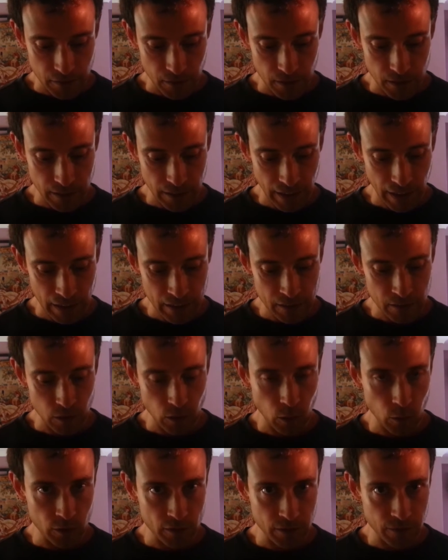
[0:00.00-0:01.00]
that a
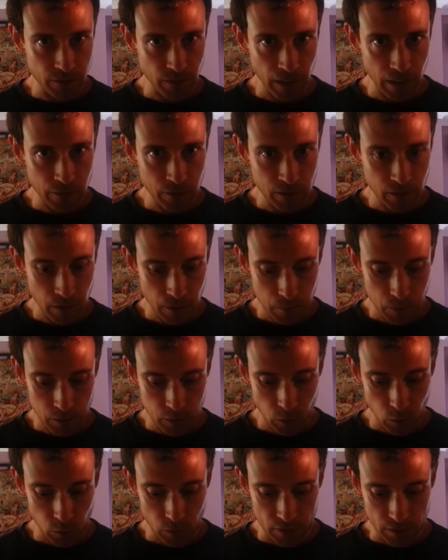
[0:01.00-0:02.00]
candidate who is the favourite of the
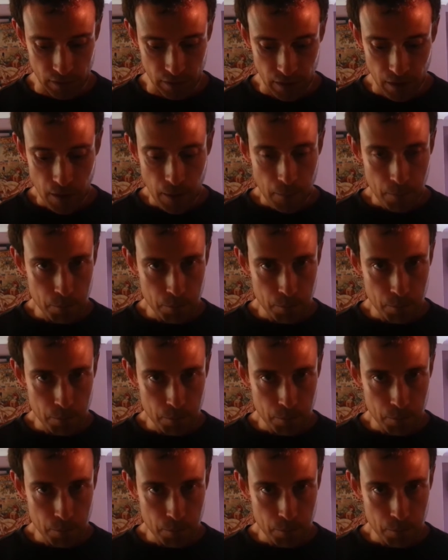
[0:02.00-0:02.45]
majority